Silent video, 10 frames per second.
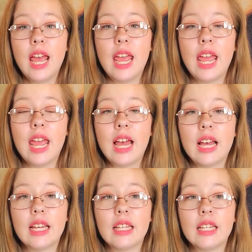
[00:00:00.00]

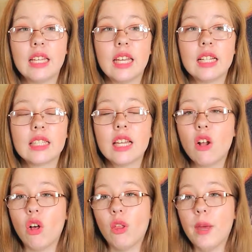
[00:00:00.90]
and it's like
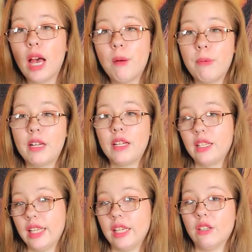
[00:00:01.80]
all the way up on
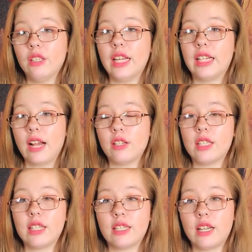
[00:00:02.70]
a hill, like how you
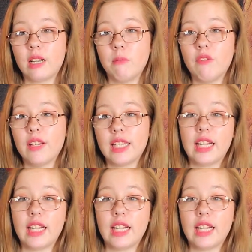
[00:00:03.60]
see in scary movies.